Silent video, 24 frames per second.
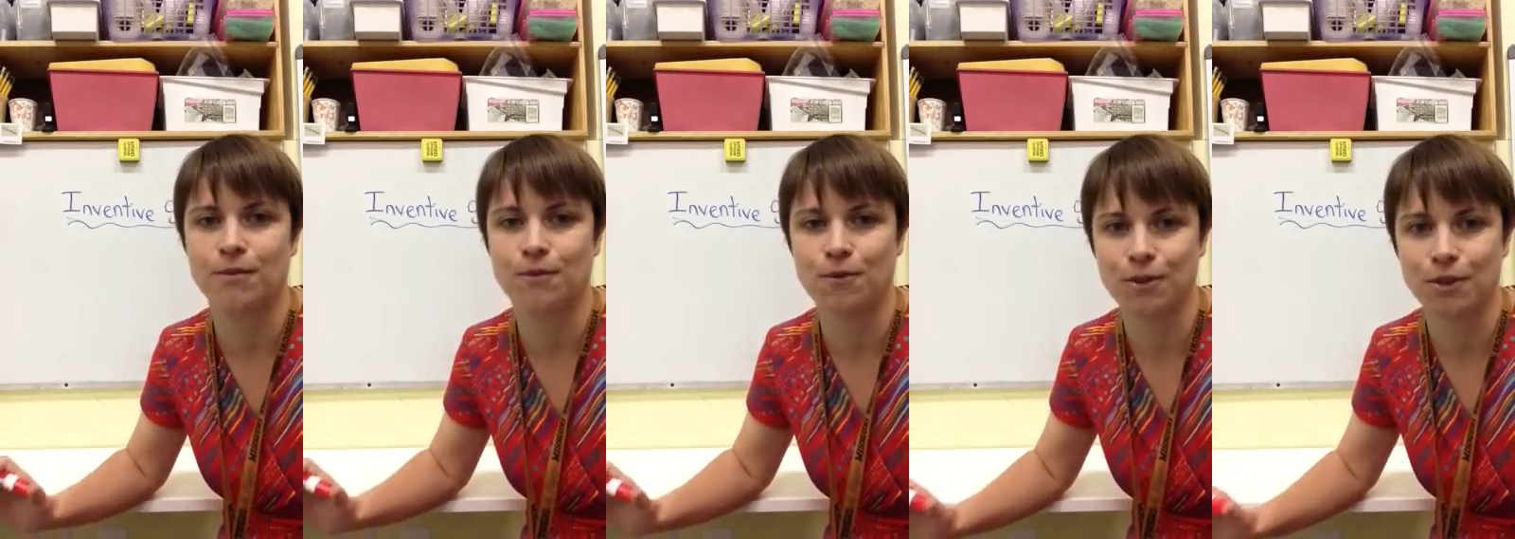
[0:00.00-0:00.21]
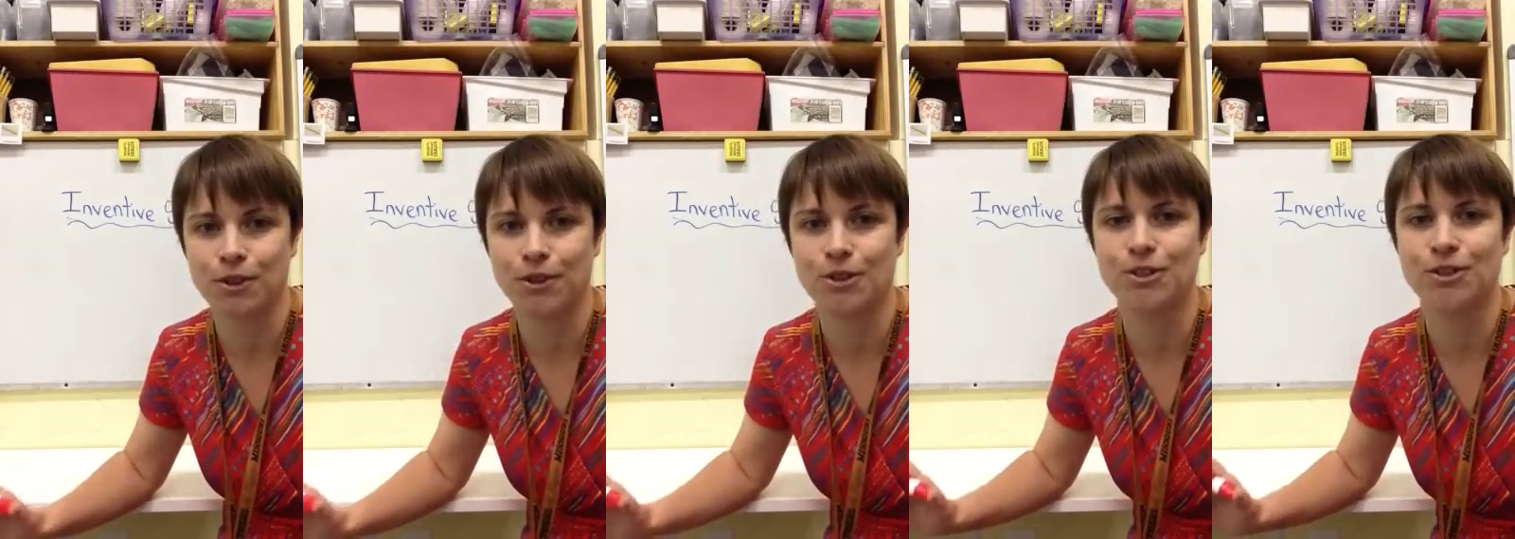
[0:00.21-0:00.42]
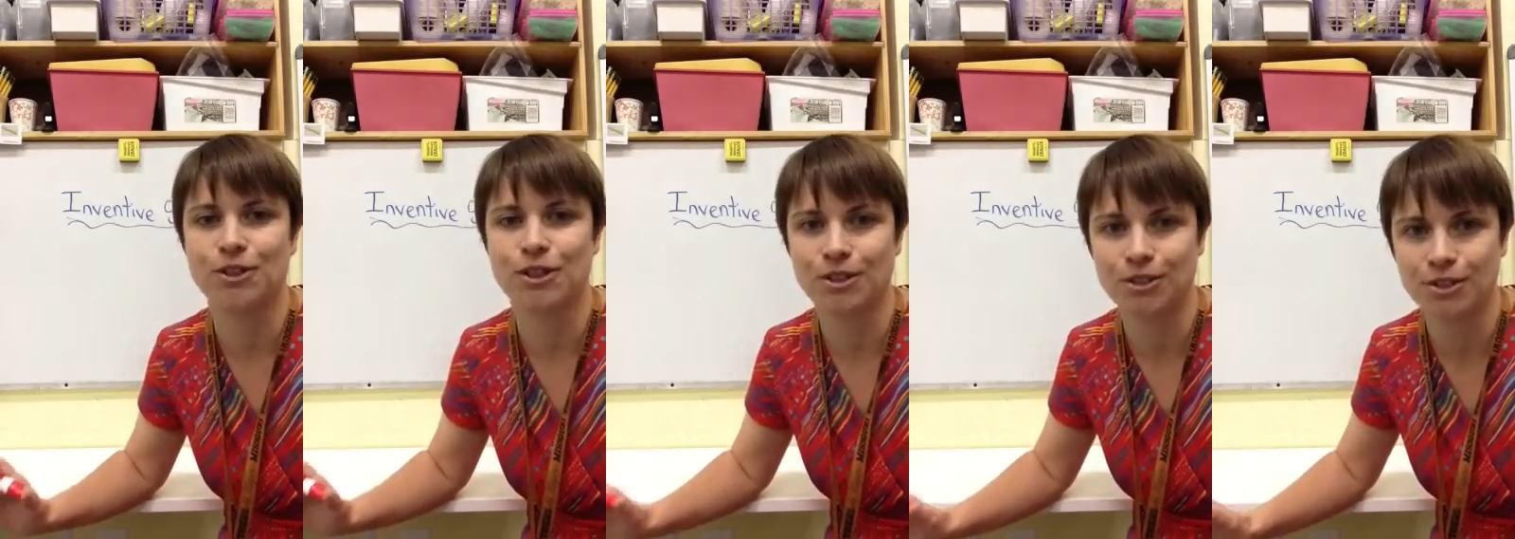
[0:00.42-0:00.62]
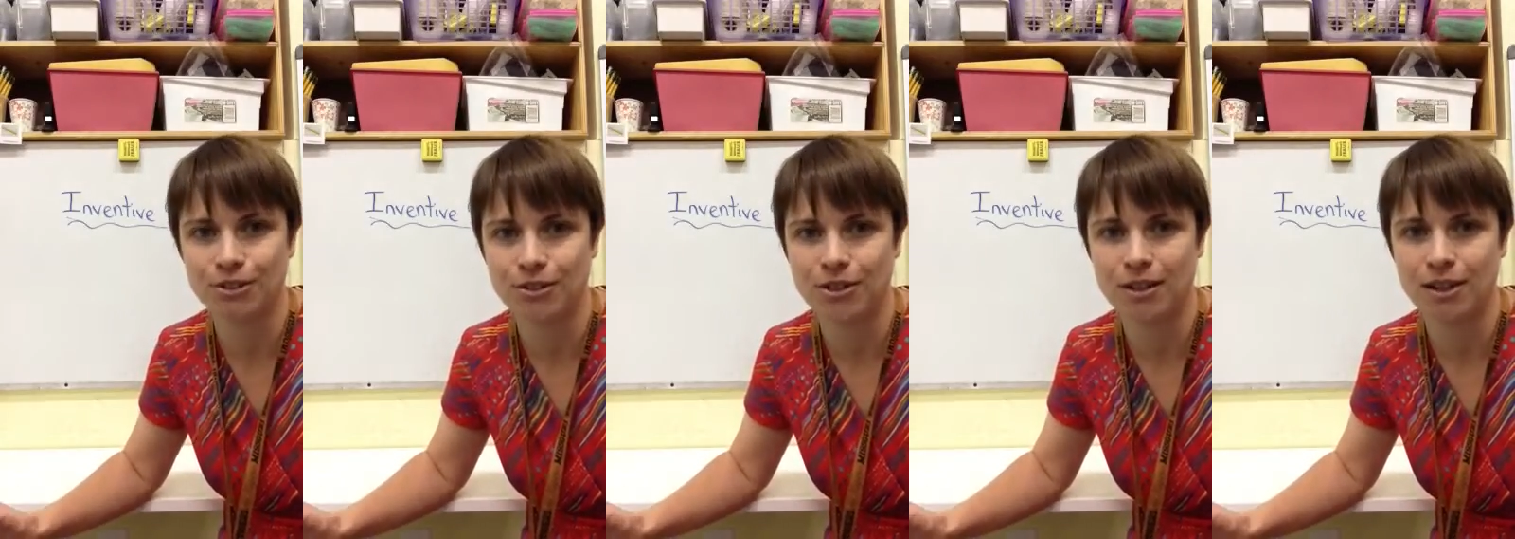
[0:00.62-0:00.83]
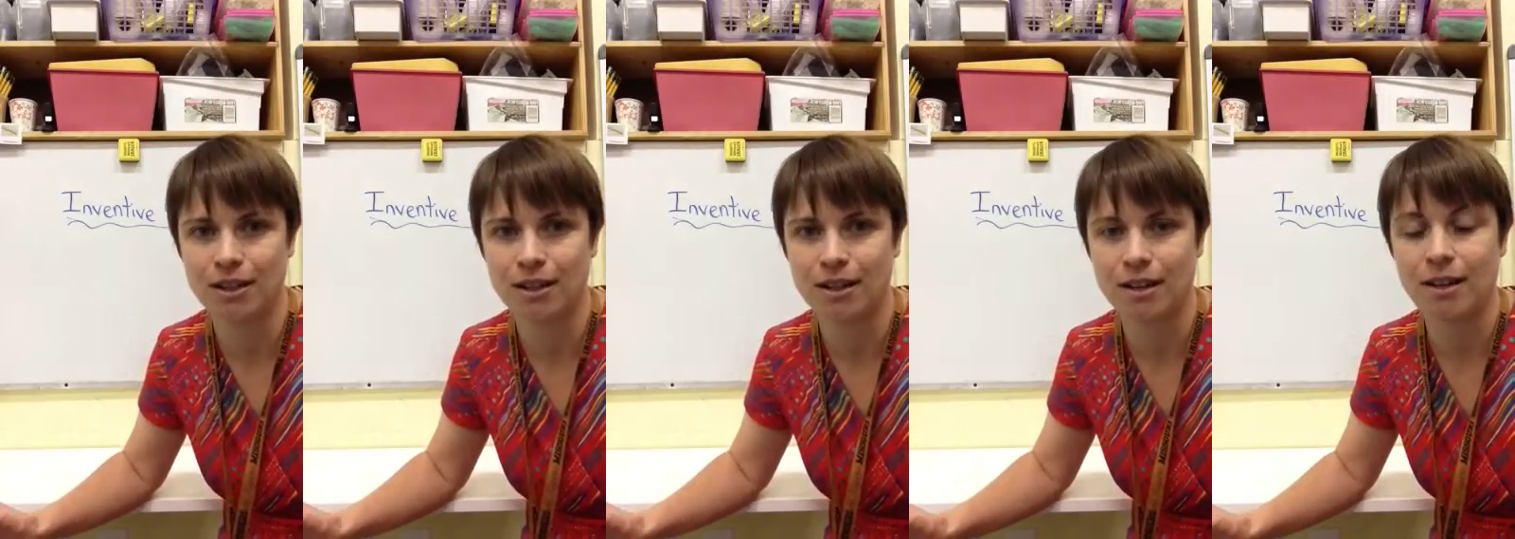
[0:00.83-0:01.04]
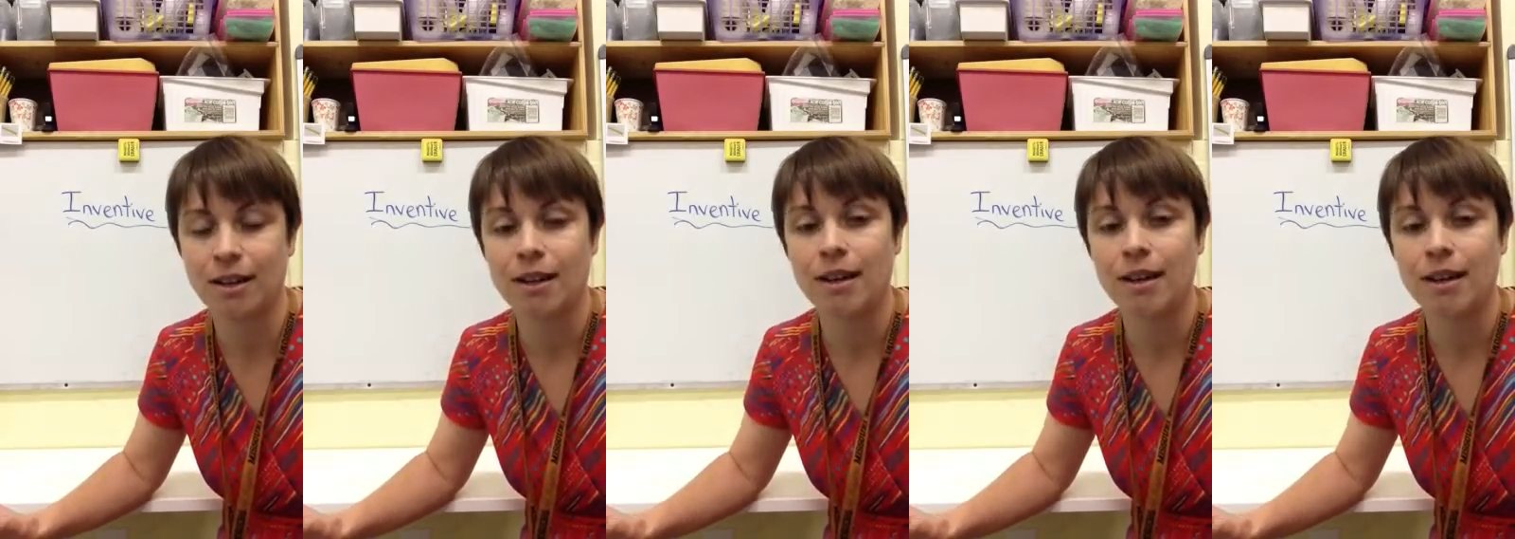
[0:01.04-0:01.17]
for your children,